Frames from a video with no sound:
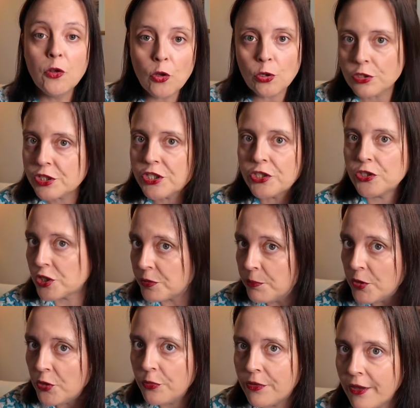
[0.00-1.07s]
looks
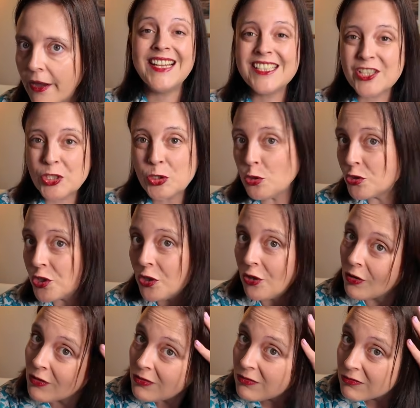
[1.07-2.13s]
smoother. It's
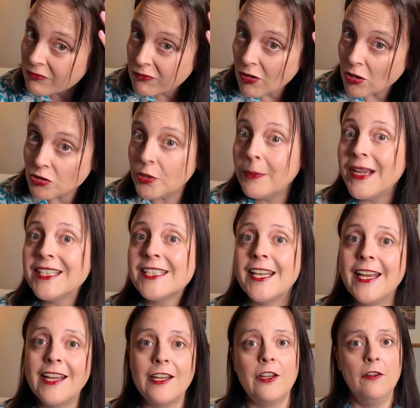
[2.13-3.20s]
subtle, not
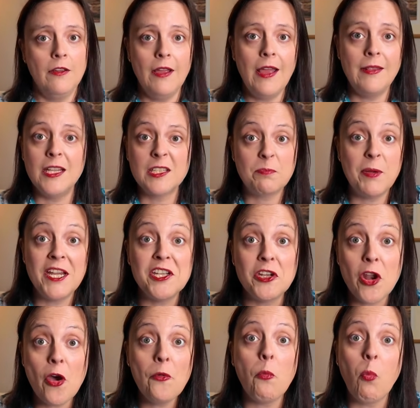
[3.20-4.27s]
dramatic, and there's
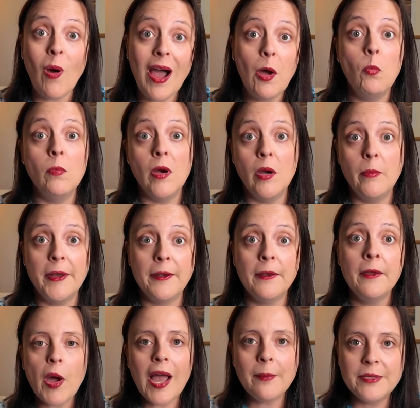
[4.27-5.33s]
been no wow moment.
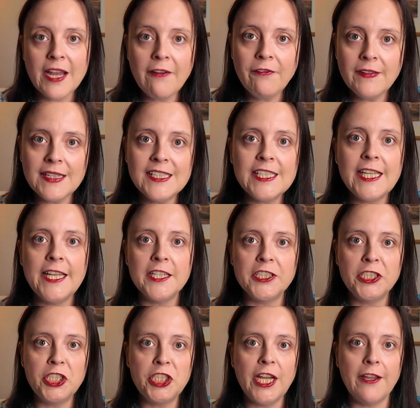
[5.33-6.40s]
But I'm definitely seeing
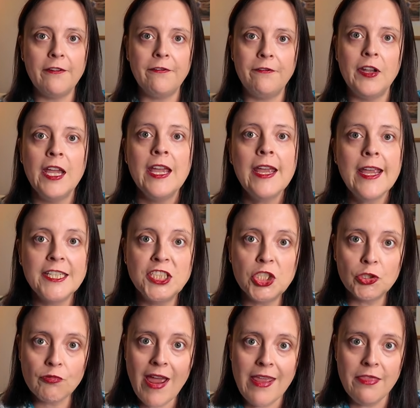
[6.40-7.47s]
a shift in
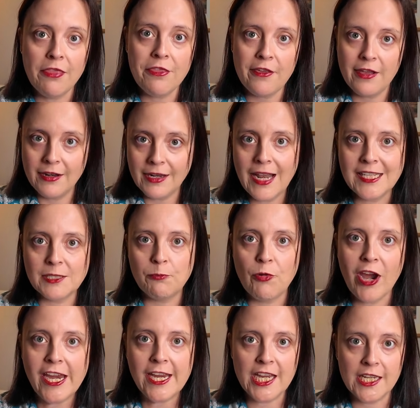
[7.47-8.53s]
strength and less
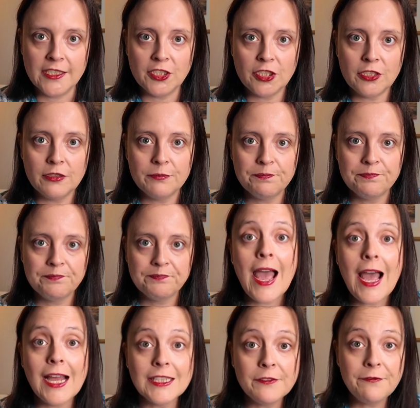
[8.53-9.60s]
breakage.
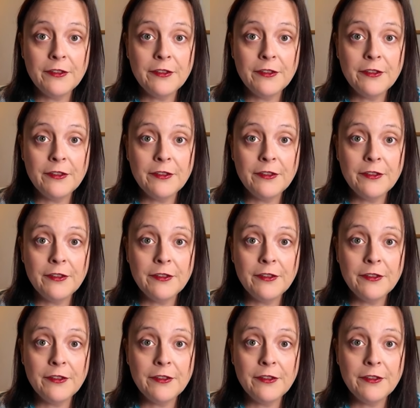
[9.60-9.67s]
As